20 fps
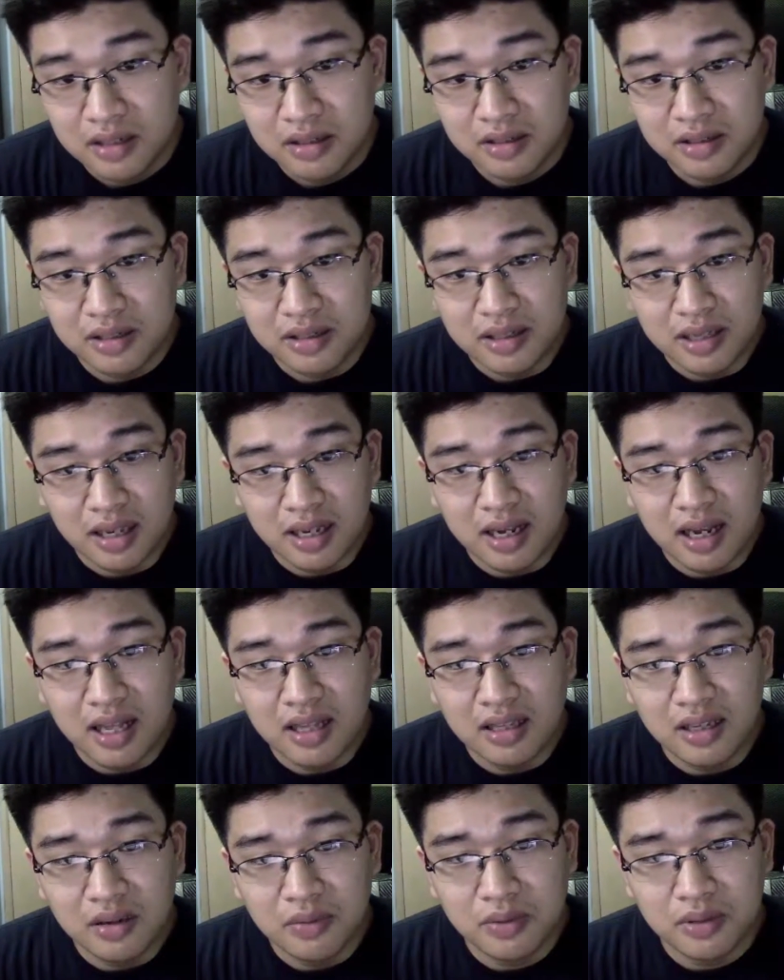Just like
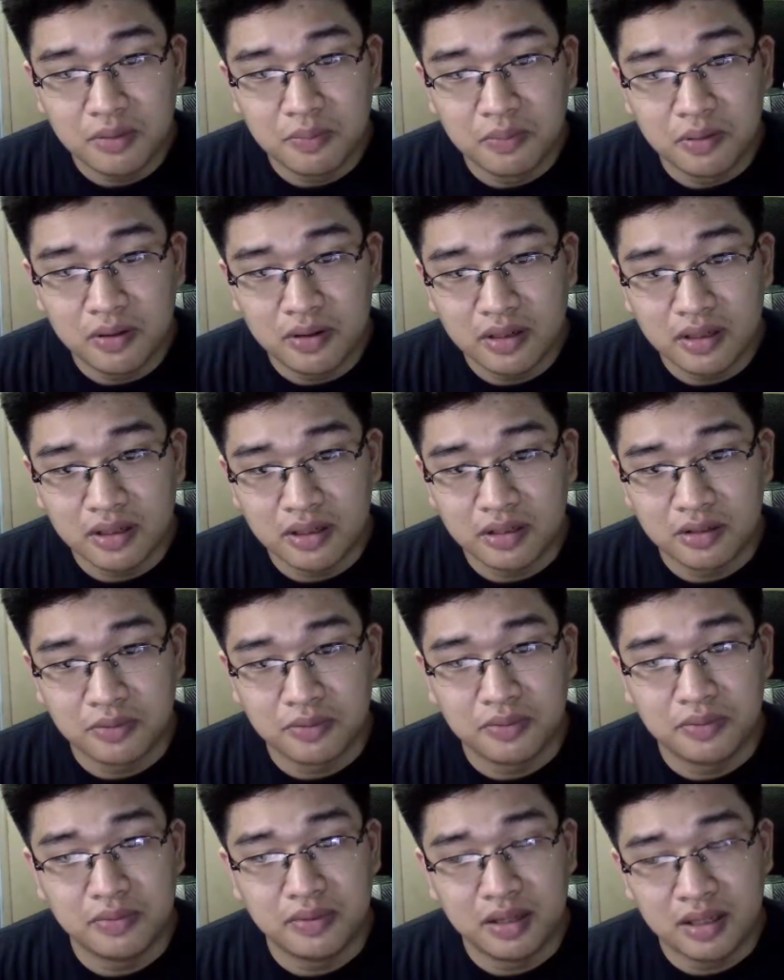Ali was born in
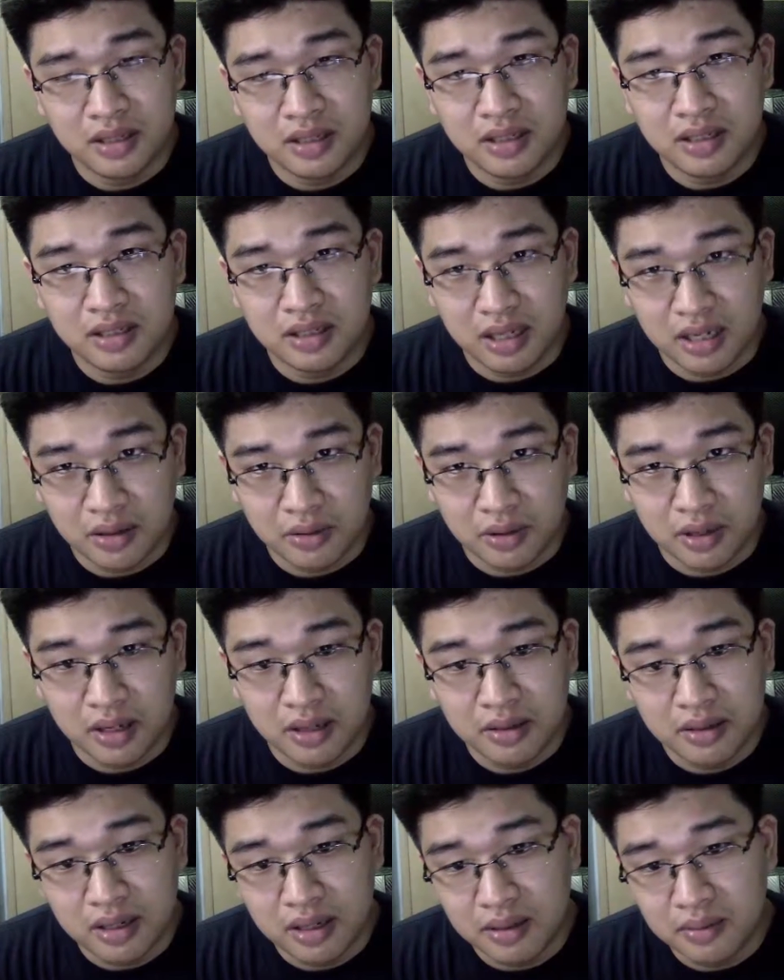his
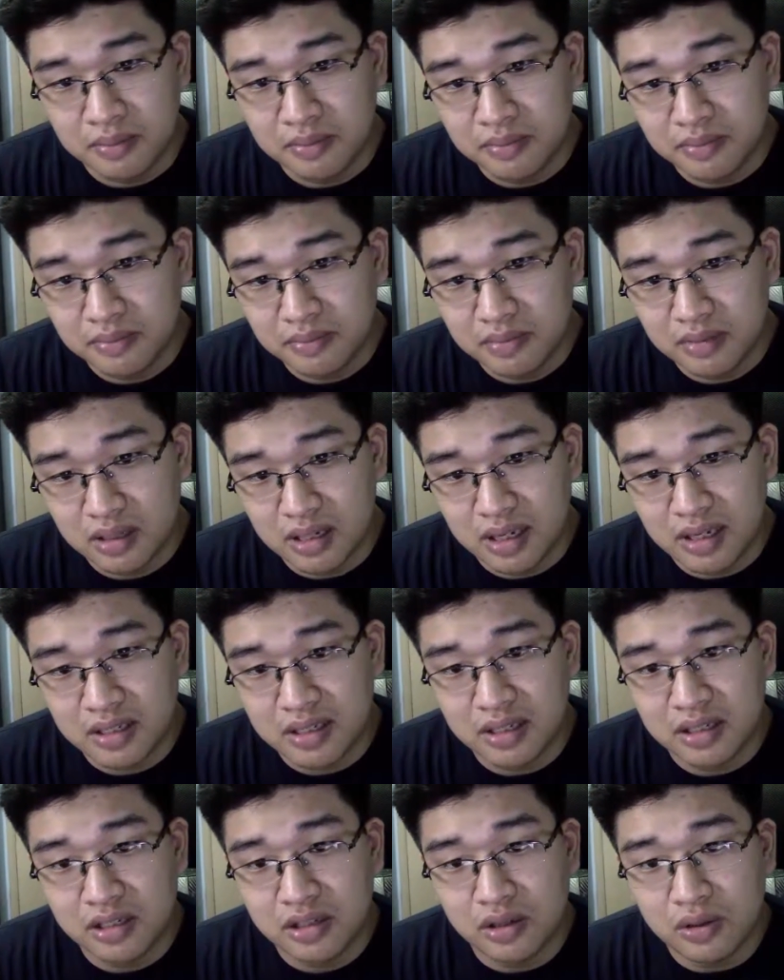era. As
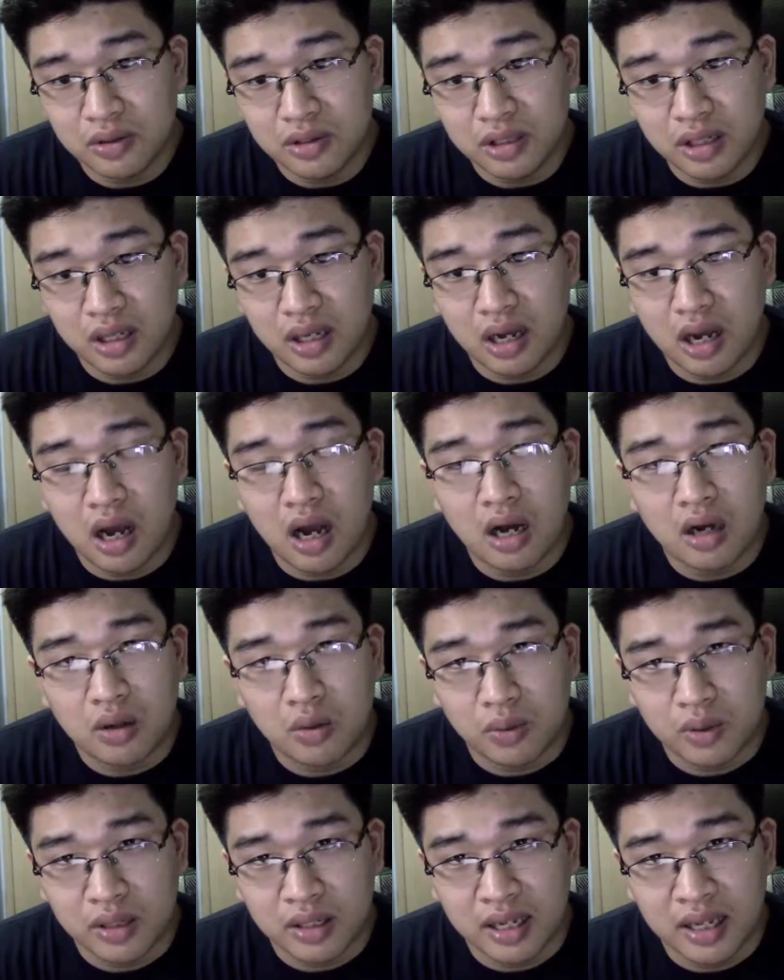a socially
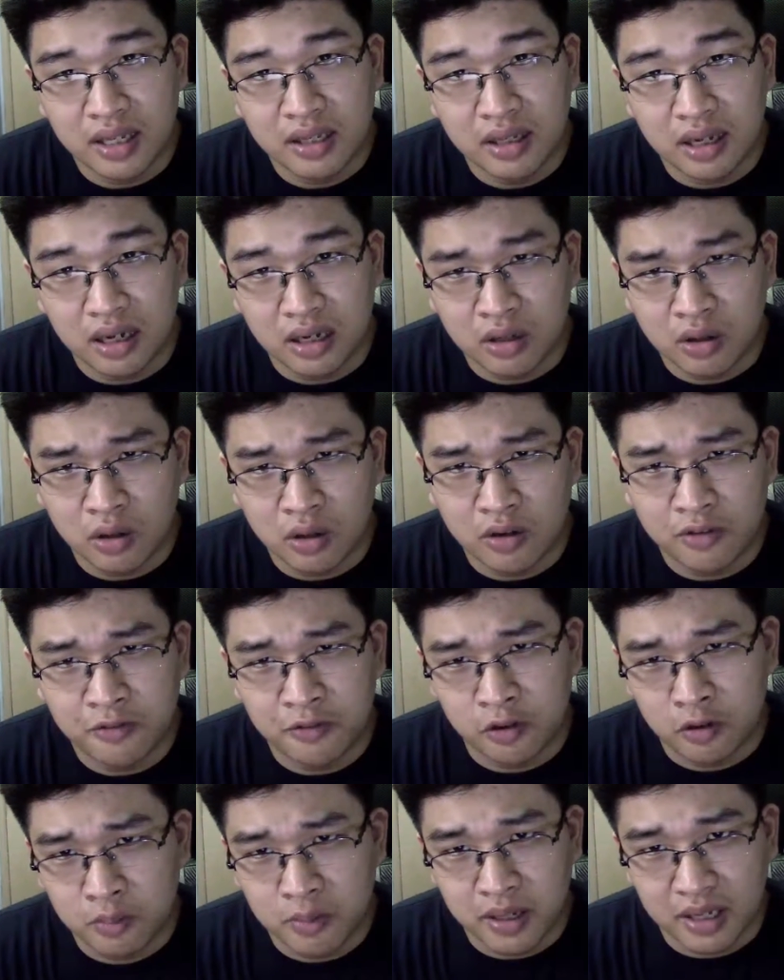awkward and
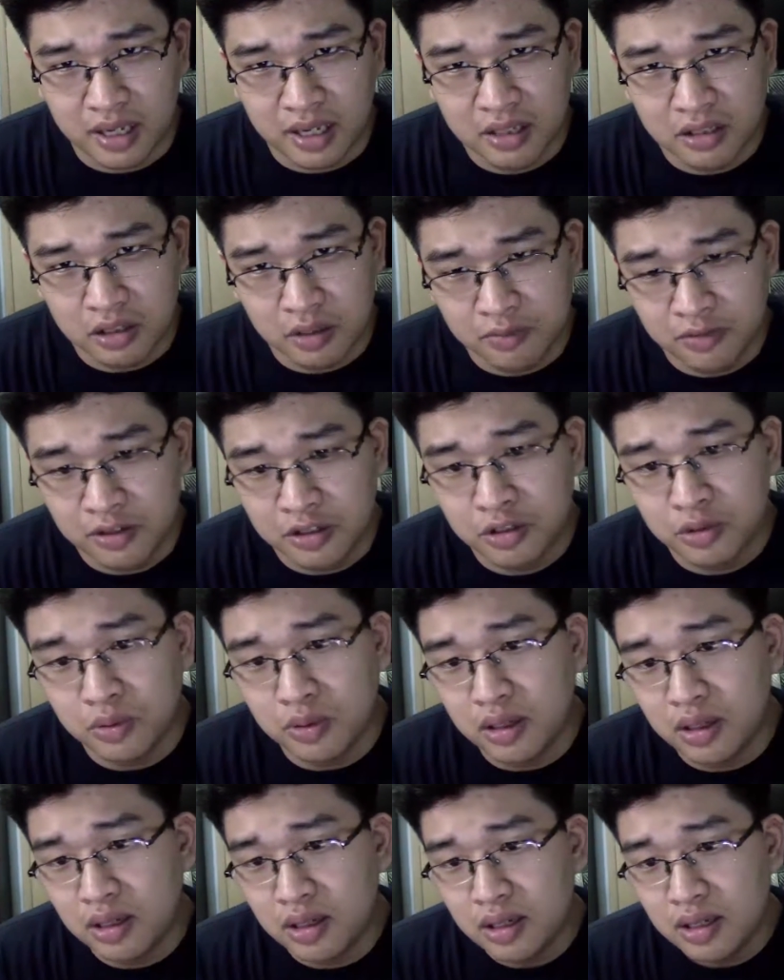agoraphobic
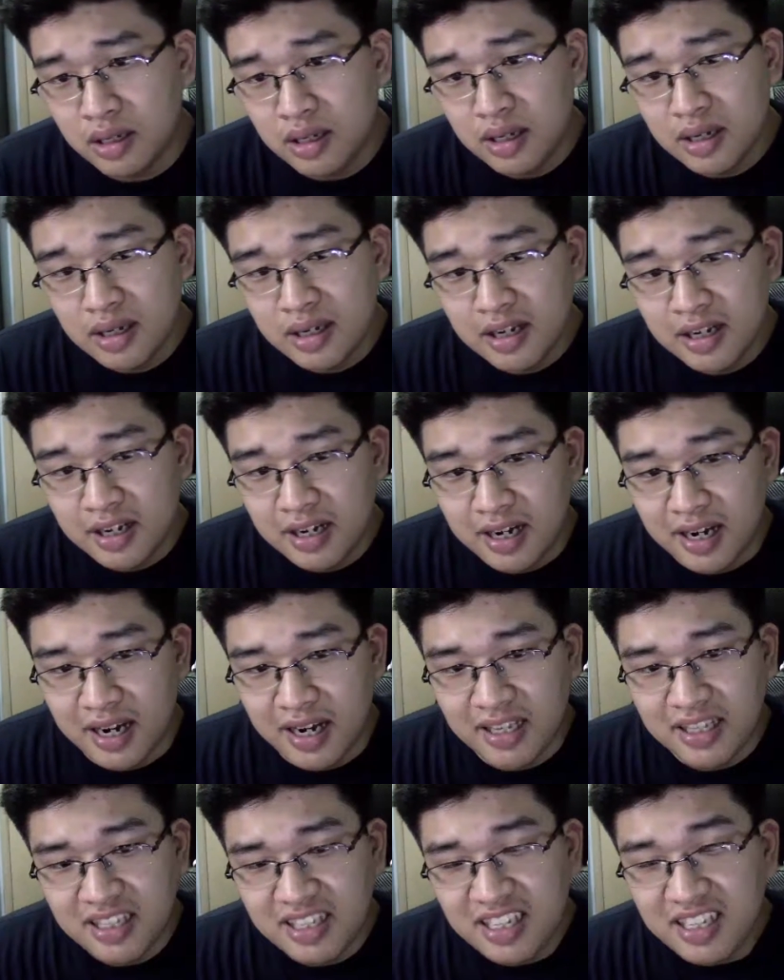individual,
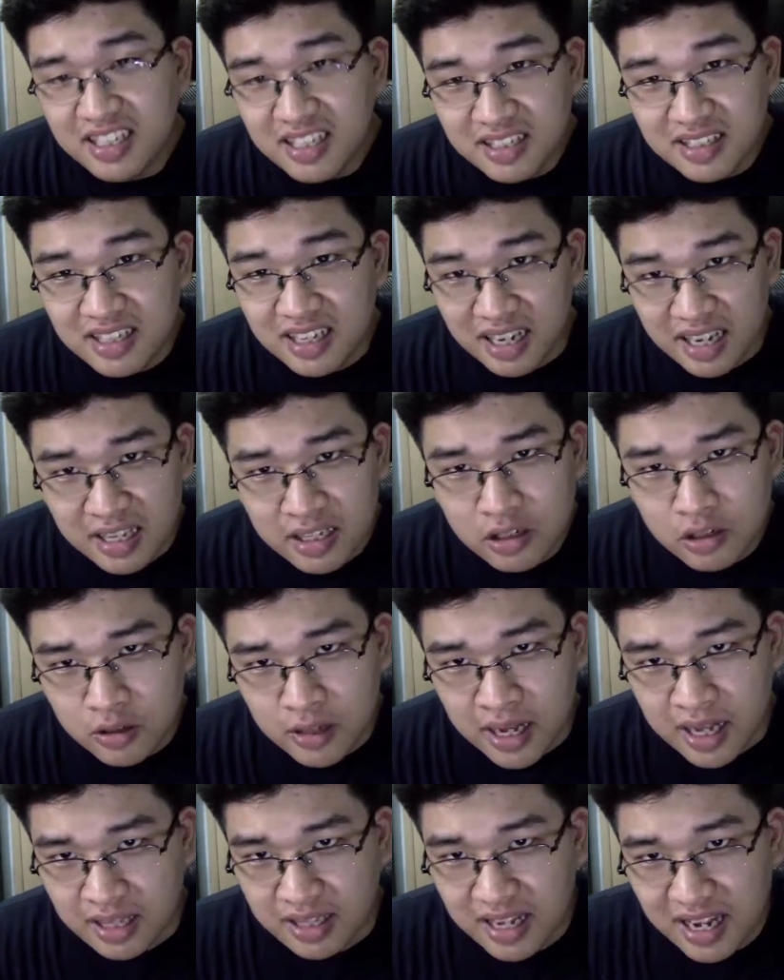I needed the
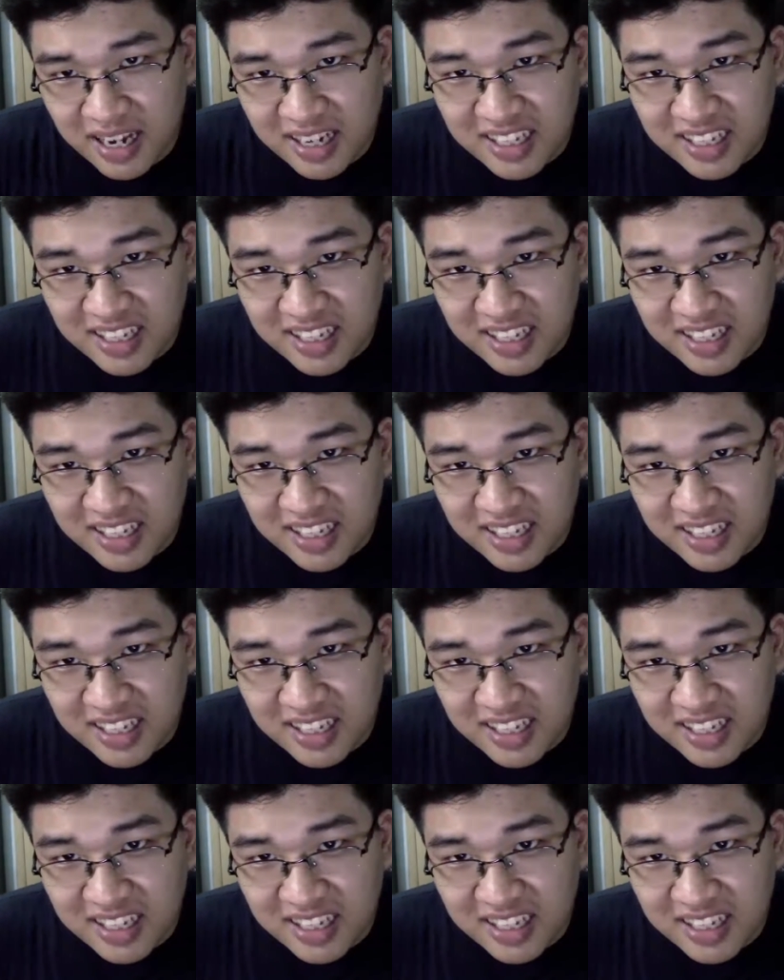internet.